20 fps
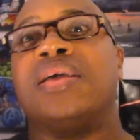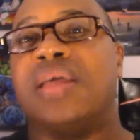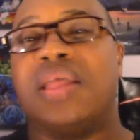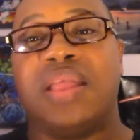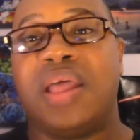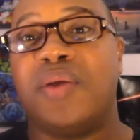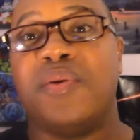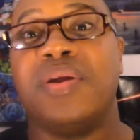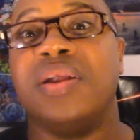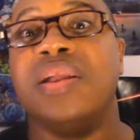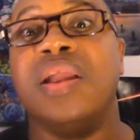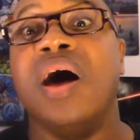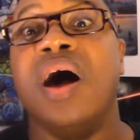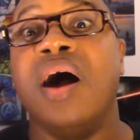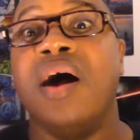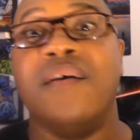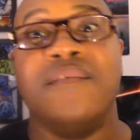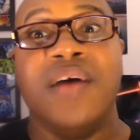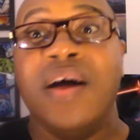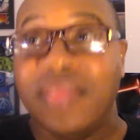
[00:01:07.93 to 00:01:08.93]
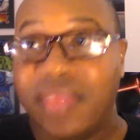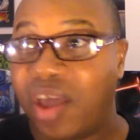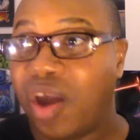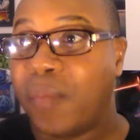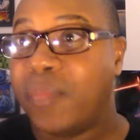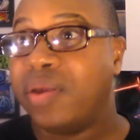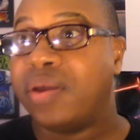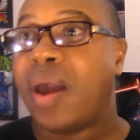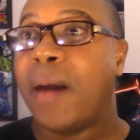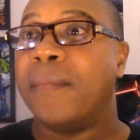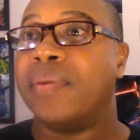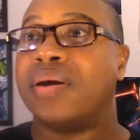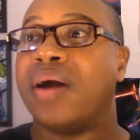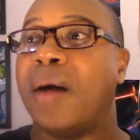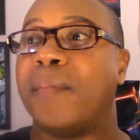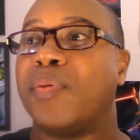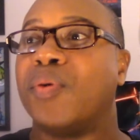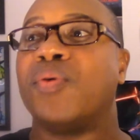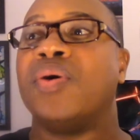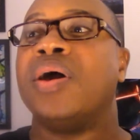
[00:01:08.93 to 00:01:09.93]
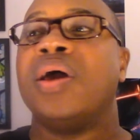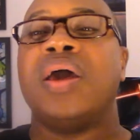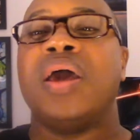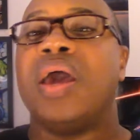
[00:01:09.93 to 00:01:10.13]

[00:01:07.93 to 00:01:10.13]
They're in love. They're going to become a couple.